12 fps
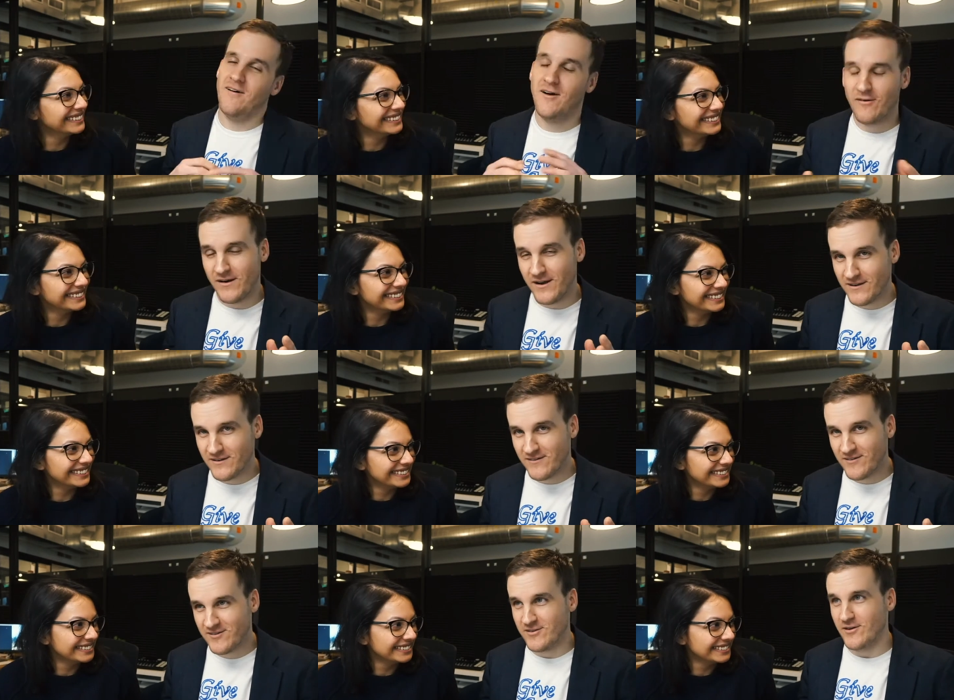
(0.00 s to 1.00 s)
Speaker 1: All right.
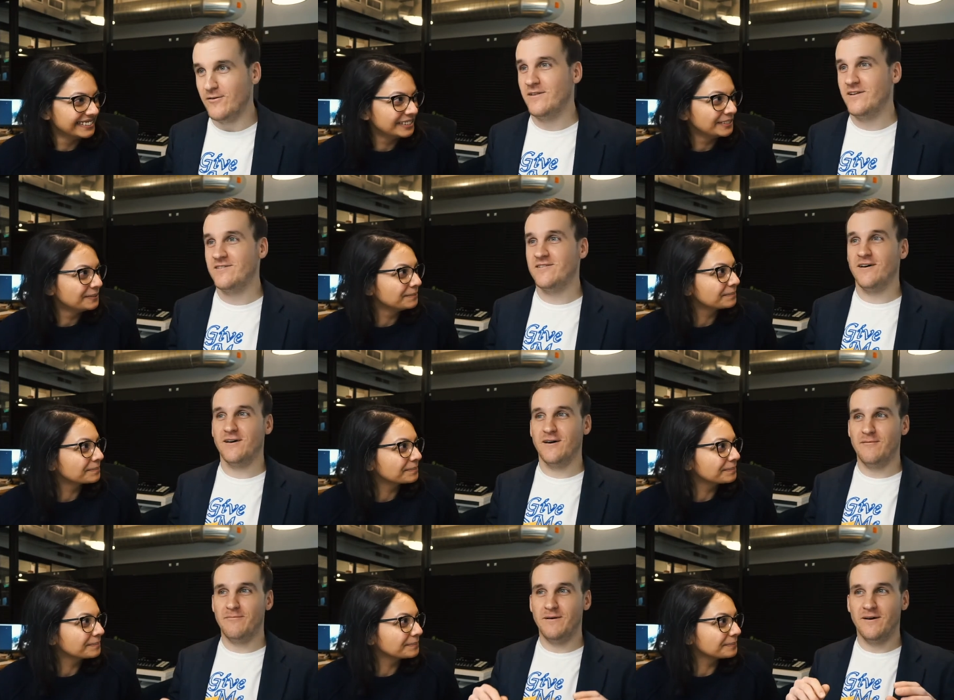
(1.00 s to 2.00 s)
So let's
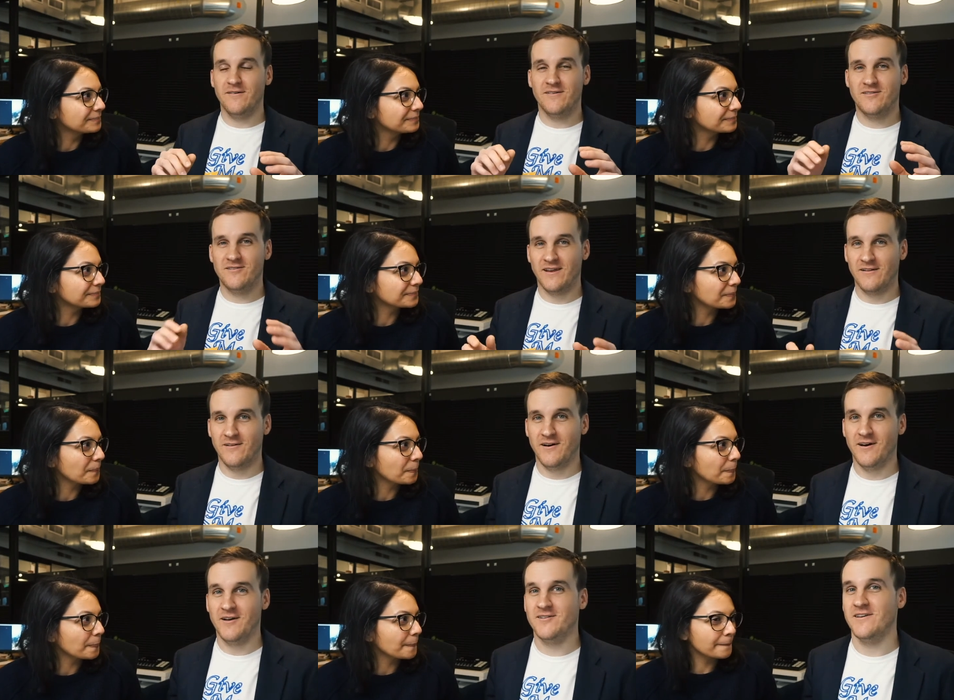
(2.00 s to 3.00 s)
talk about state
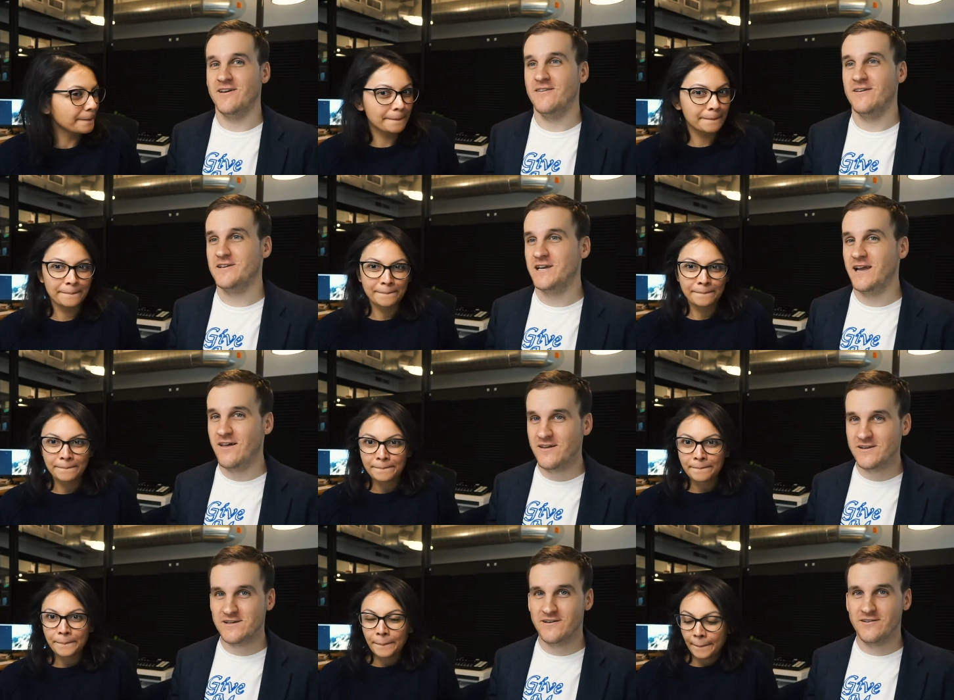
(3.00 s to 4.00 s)
laws and the
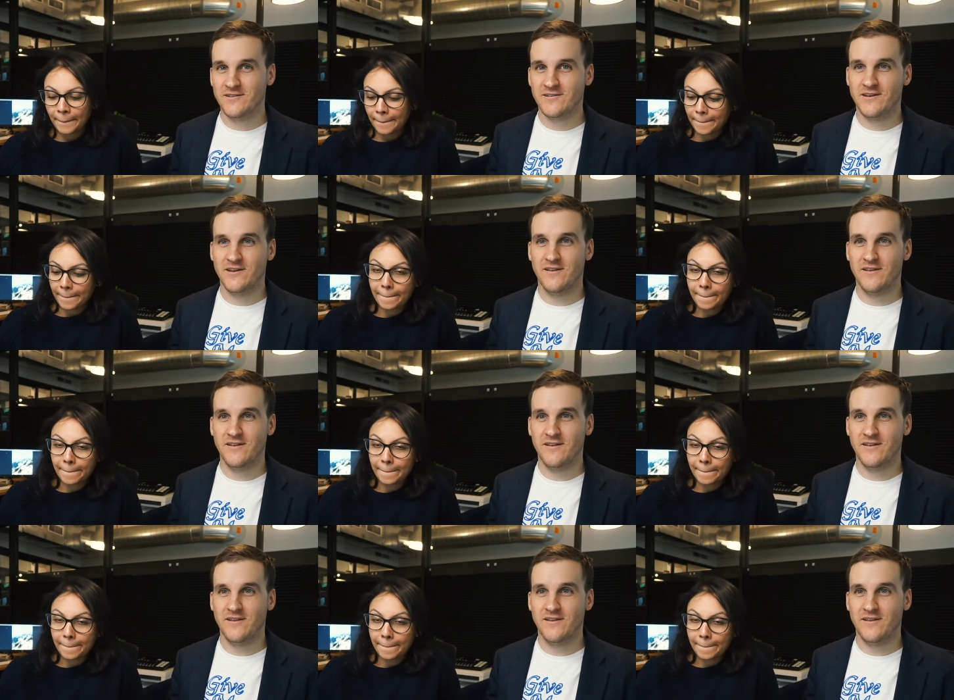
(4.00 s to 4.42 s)
challenges